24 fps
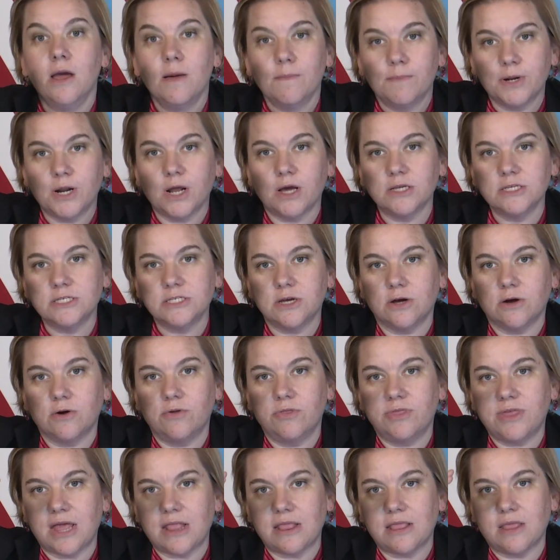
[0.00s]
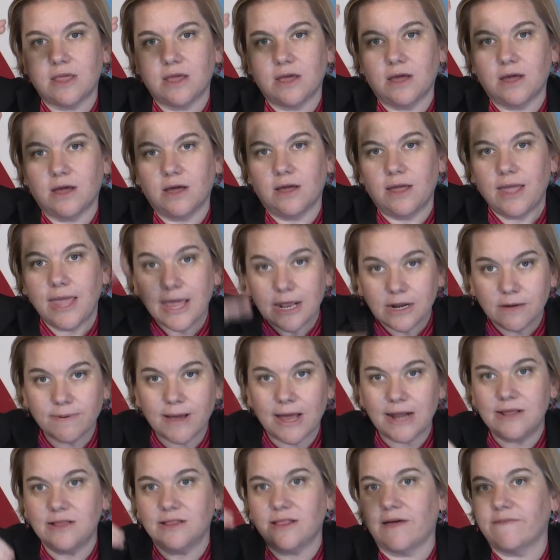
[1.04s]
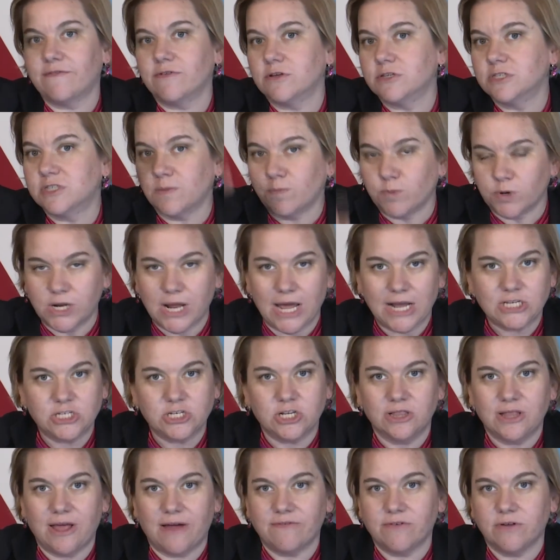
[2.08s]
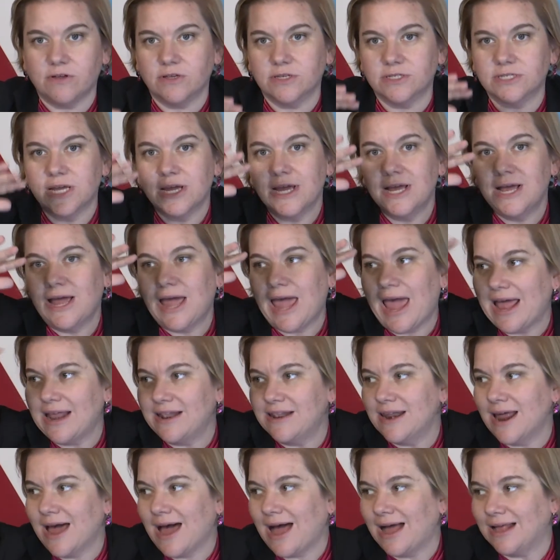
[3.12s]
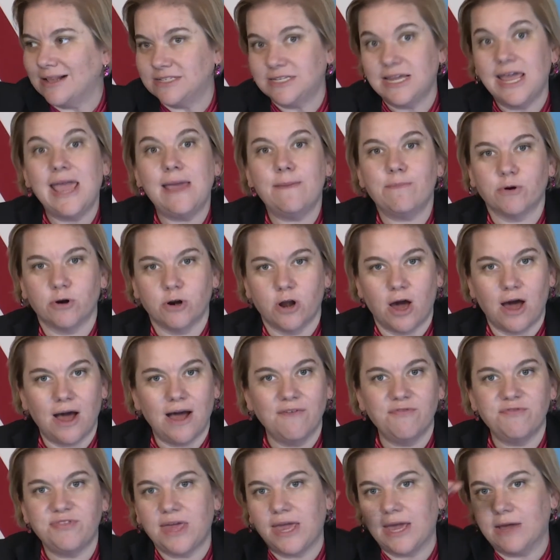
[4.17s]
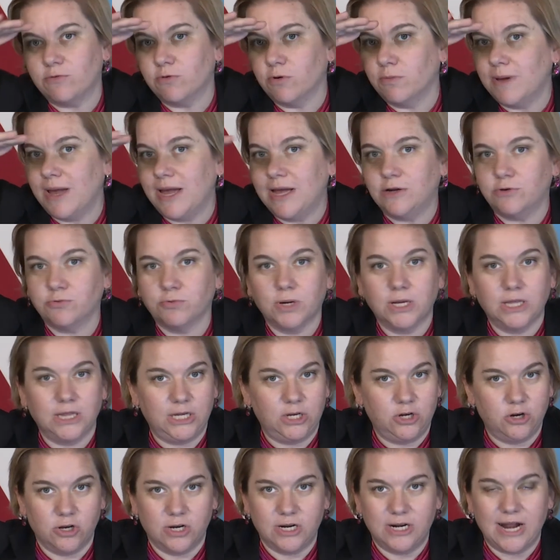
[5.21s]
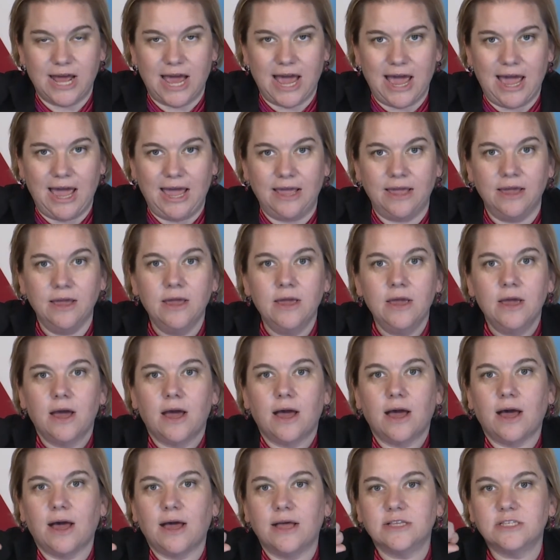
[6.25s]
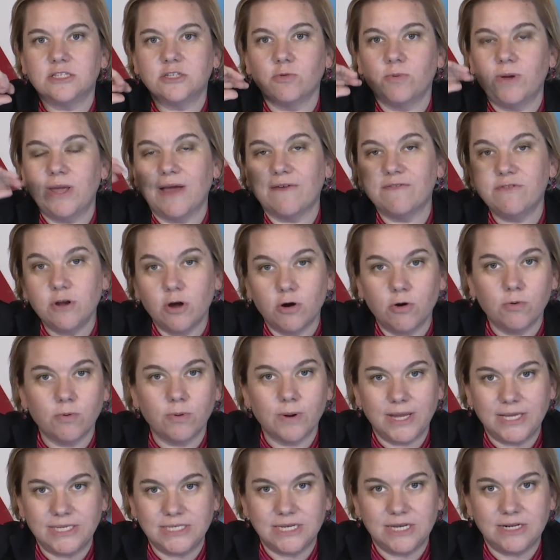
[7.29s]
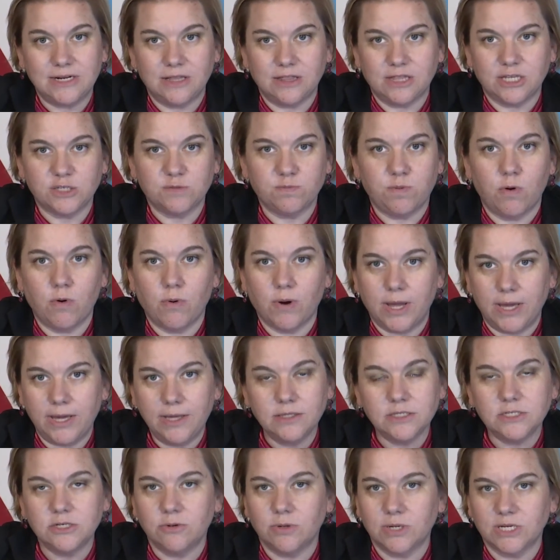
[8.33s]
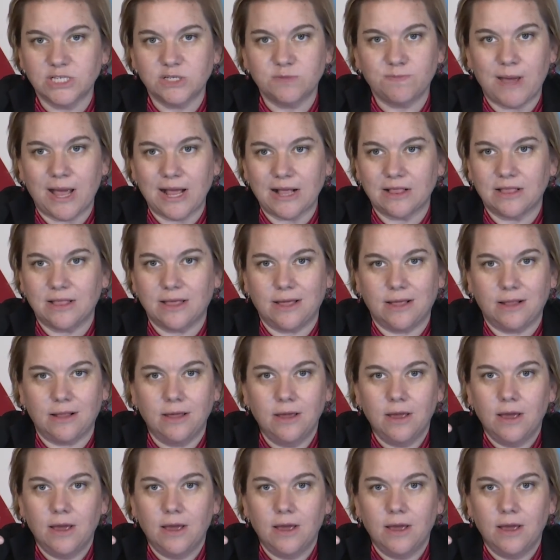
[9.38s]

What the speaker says: but also that the antibody levels, the protection levels had not tapered off. They had remained really good and high. So we have no reason at this point to expect that